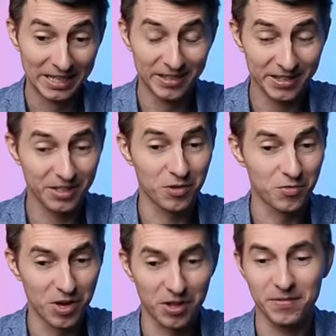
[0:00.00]
This is a
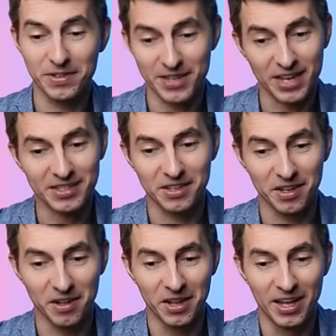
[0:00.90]
really
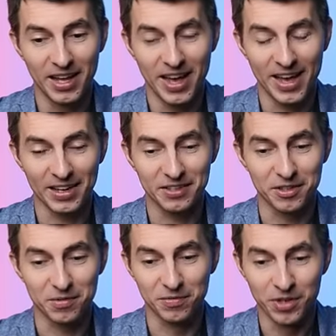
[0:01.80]
fantastical and
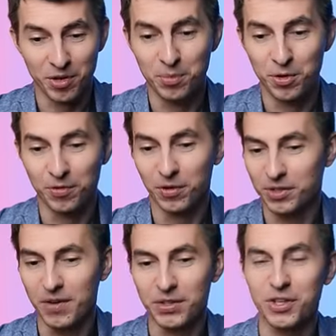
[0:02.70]
very beautiful
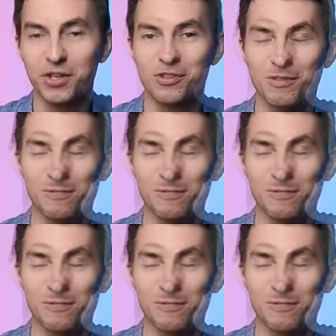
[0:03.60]
devastation.